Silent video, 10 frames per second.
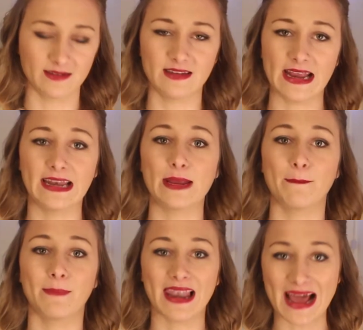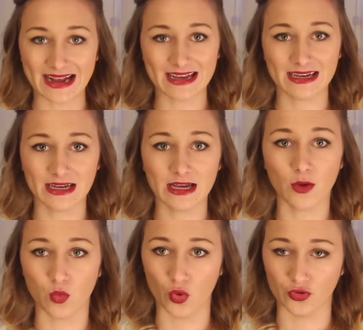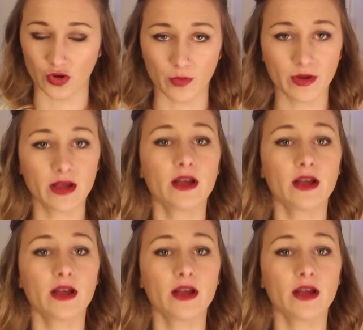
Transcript: daily black wardrobe.